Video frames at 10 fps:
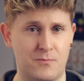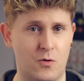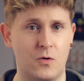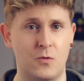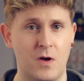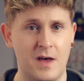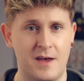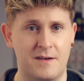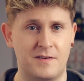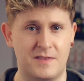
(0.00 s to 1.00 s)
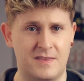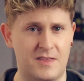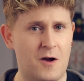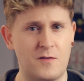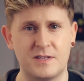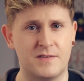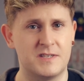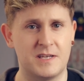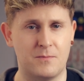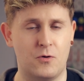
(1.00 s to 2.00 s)
Pro than the iPhone
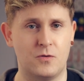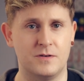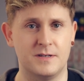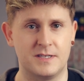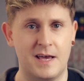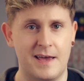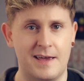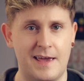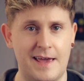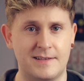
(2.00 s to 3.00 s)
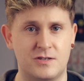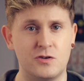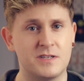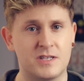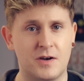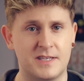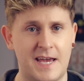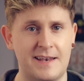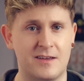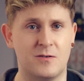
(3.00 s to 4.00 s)
17 Pro does. It's using
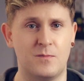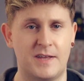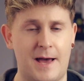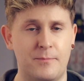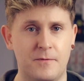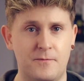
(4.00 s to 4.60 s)
titanium that Apple